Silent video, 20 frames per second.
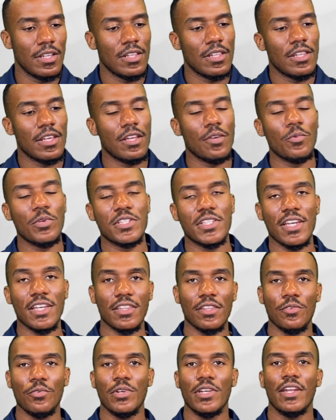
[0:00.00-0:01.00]
then we take
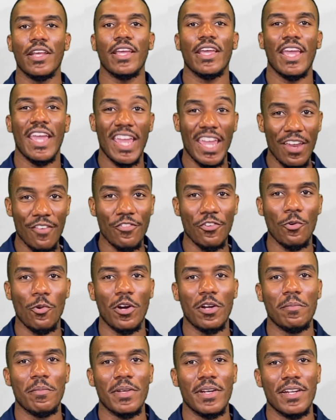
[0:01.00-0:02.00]
the reading every
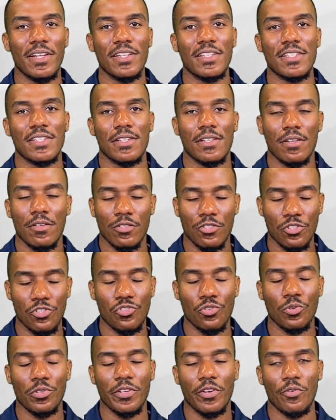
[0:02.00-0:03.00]
1 minute to
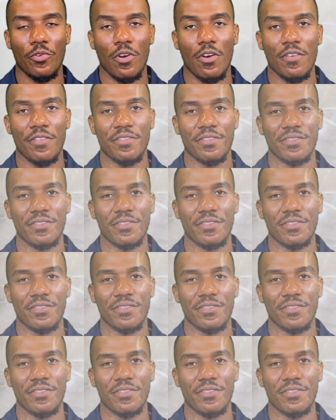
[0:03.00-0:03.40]
draw the graph.